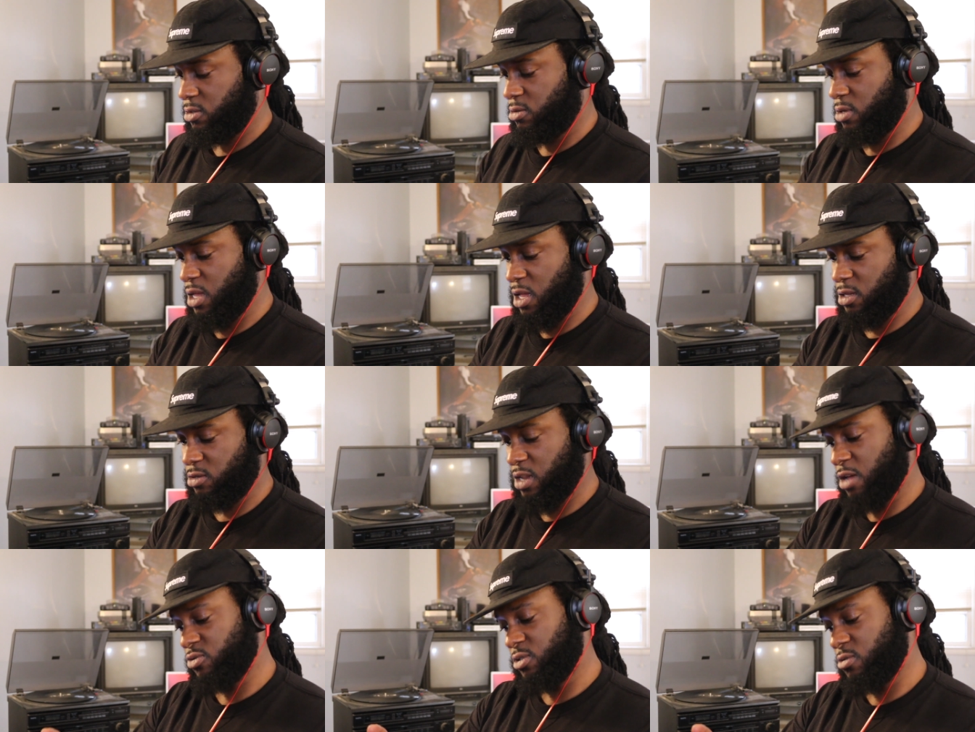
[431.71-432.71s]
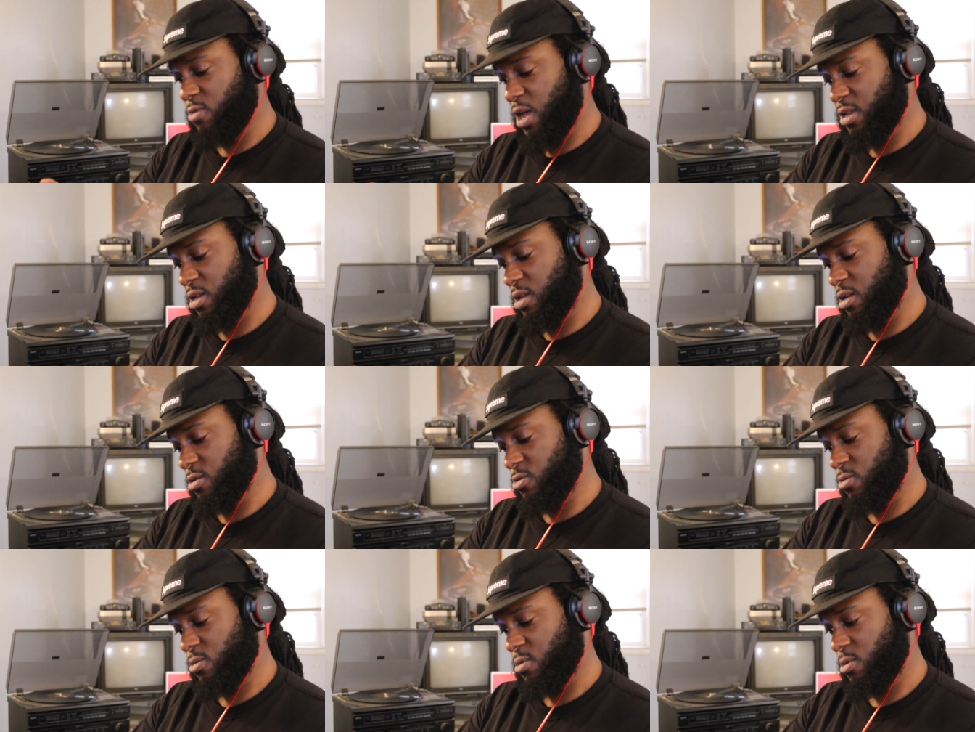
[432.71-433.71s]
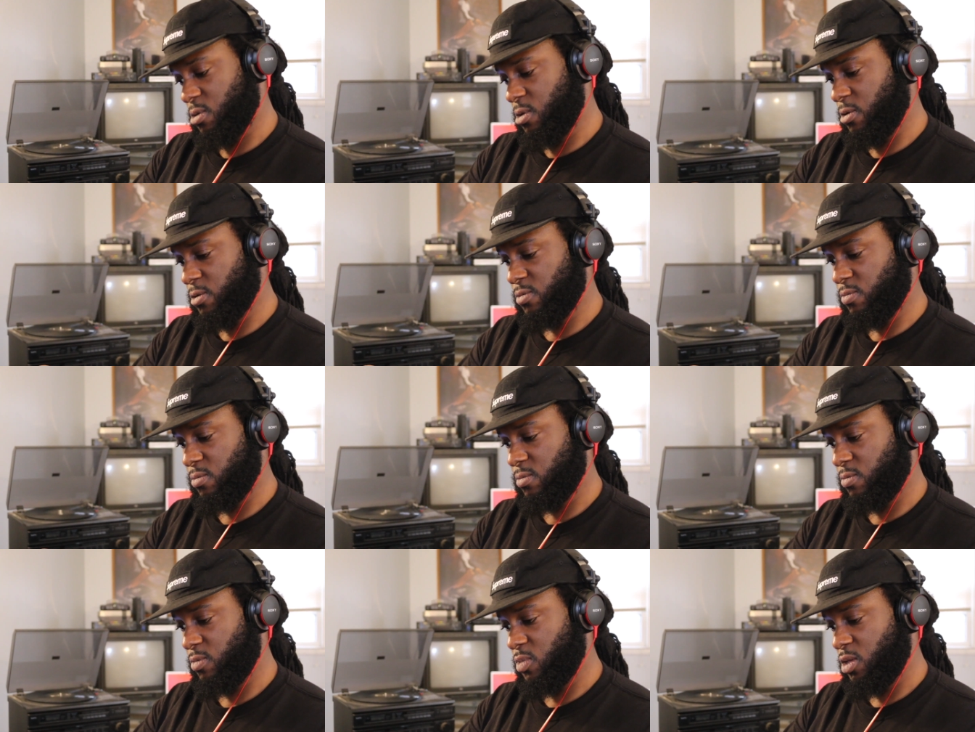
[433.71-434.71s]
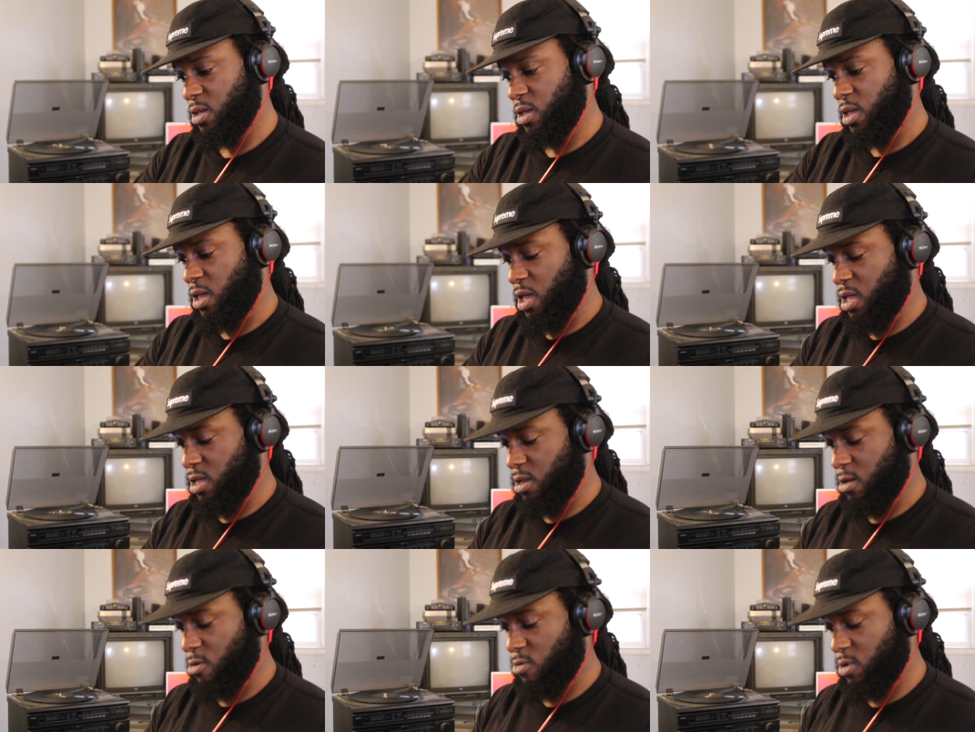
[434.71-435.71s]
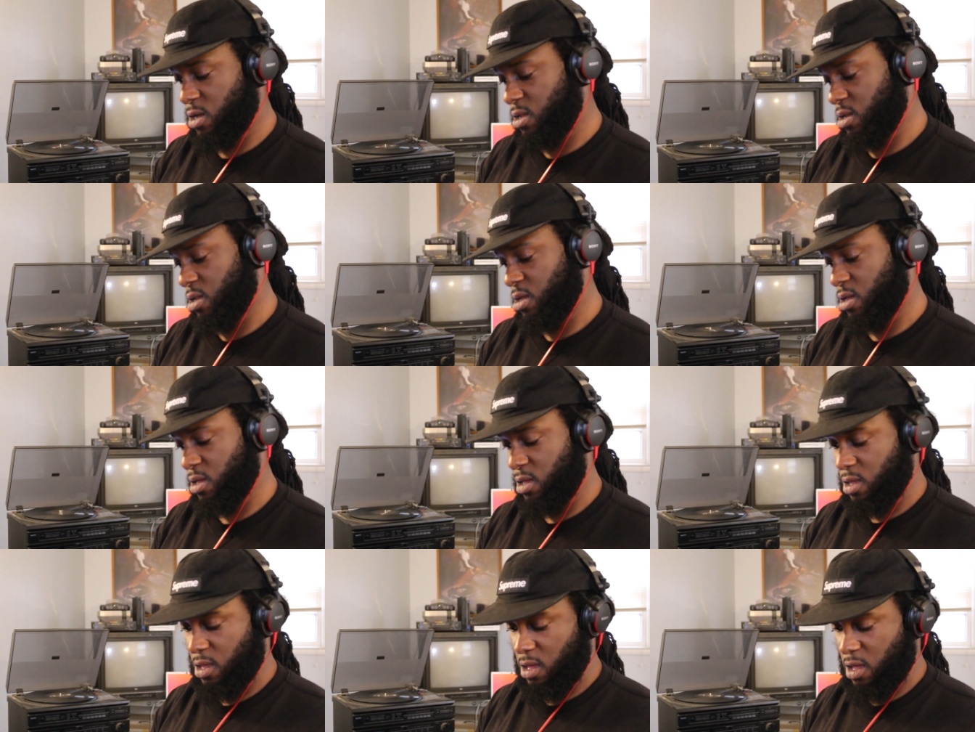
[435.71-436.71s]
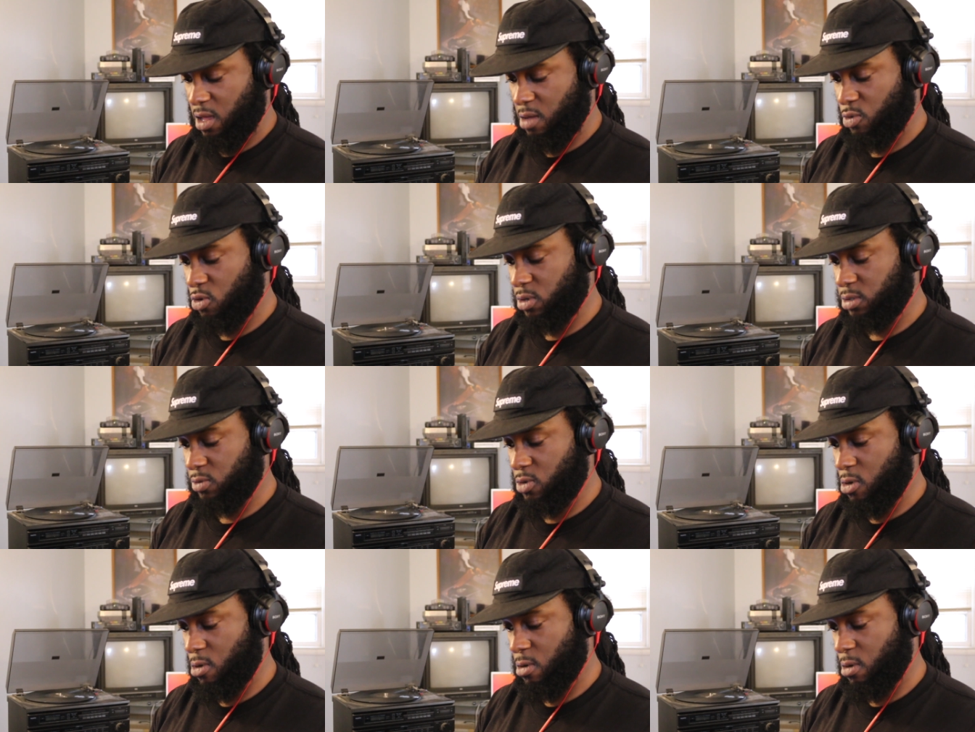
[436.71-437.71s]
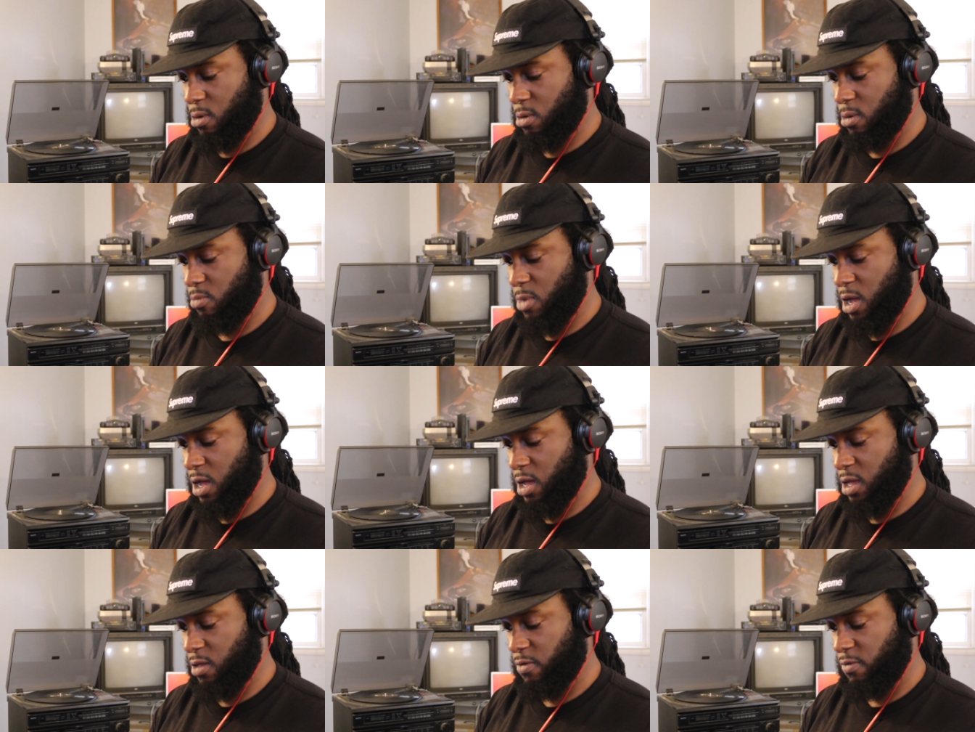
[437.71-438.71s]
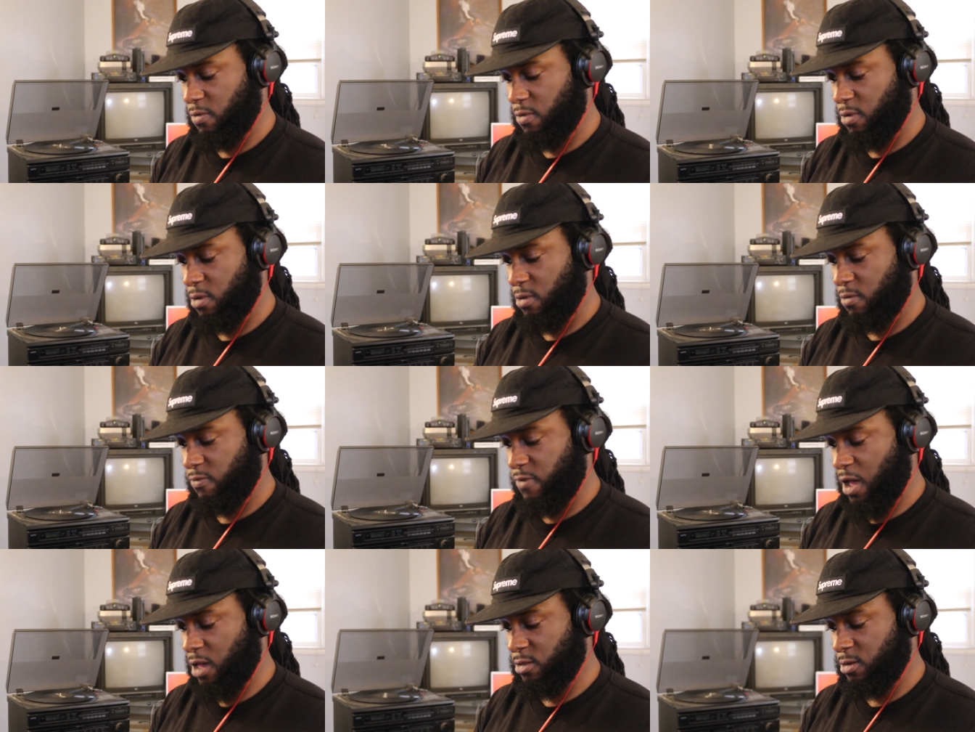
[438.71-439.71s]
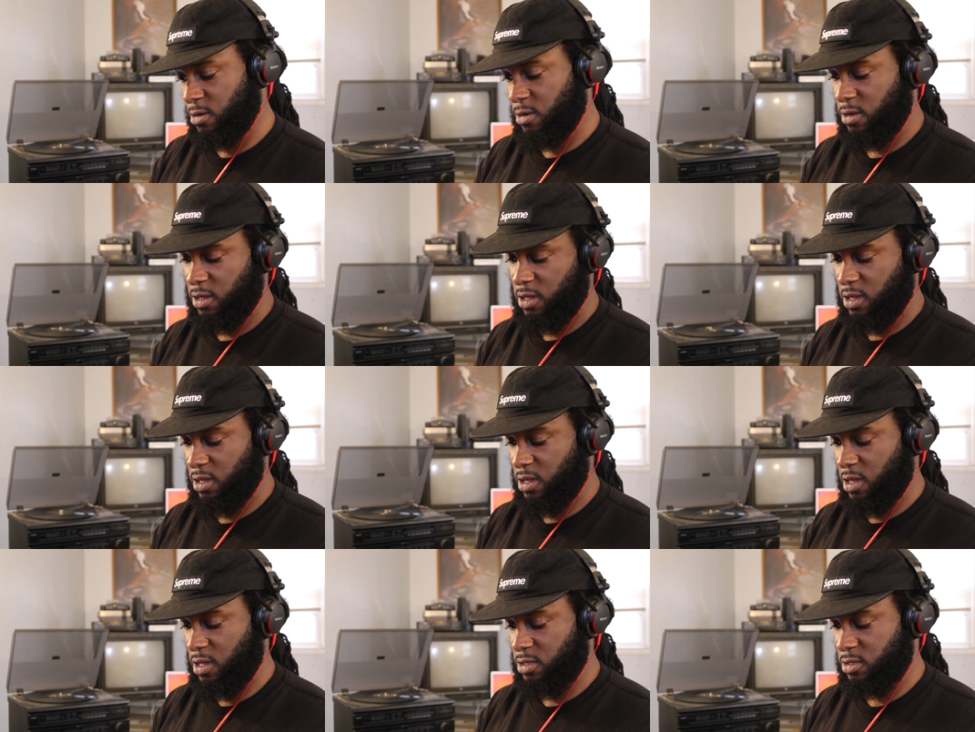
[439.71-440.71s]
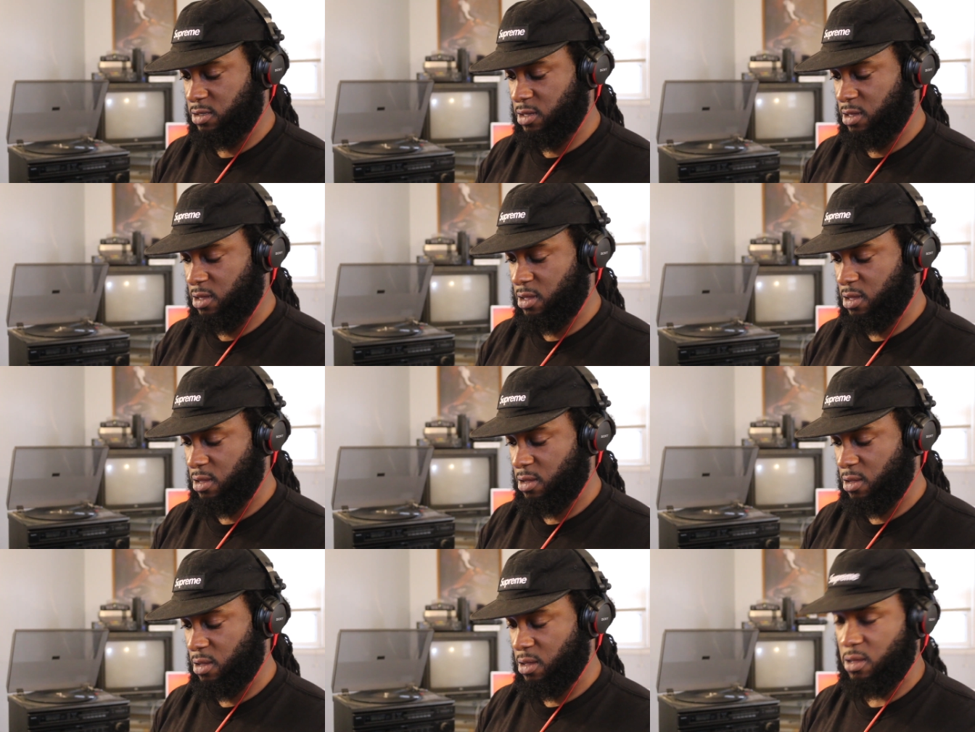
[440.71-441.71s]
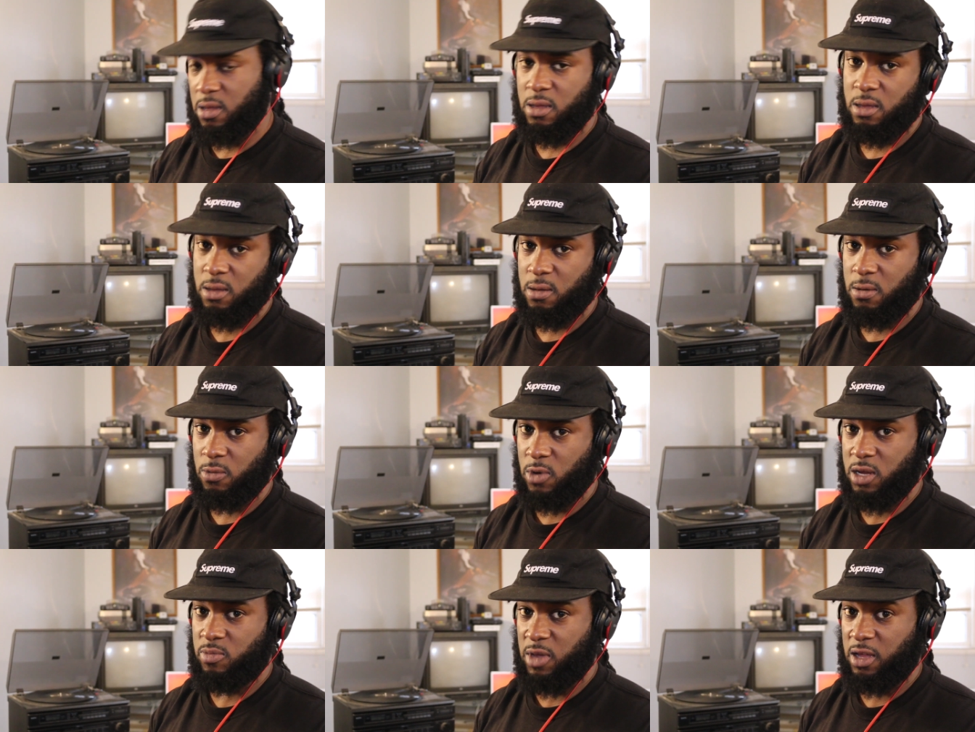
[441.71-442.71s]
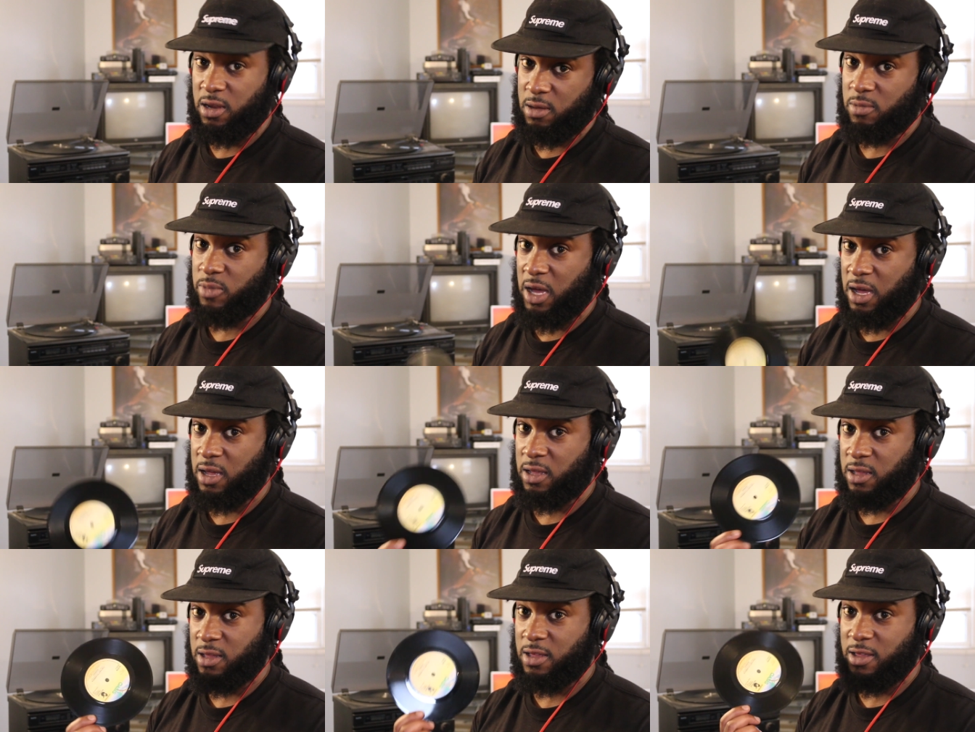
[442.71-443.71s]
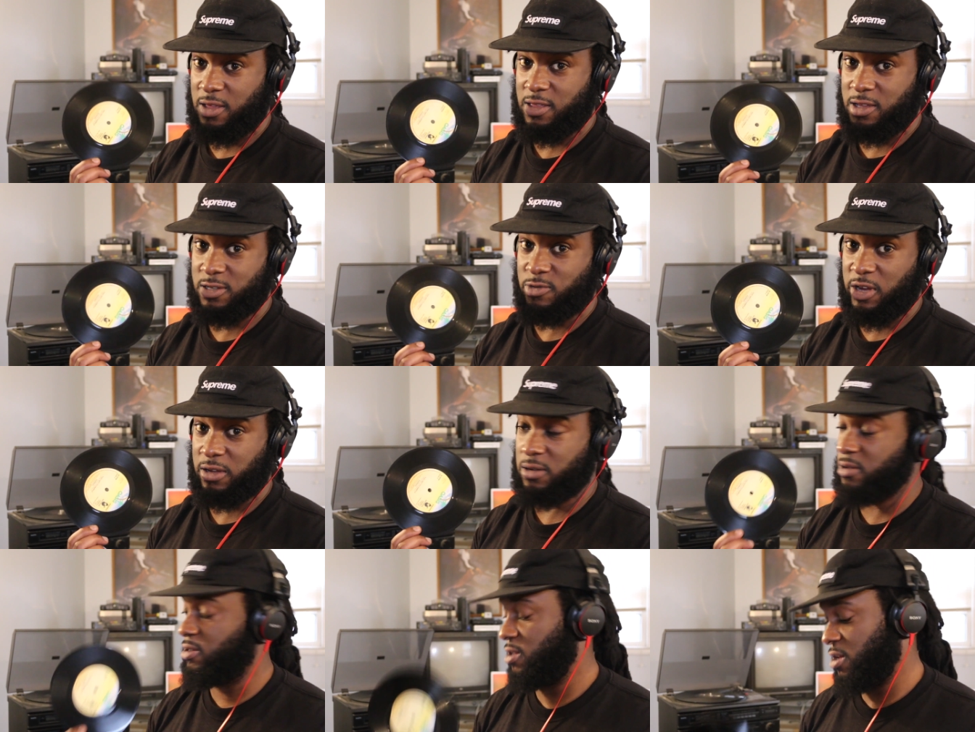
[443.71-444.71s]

So yeah, so that was Too Hot to Handle. Um, and you know what? I am going to call my father and see what made him buy this record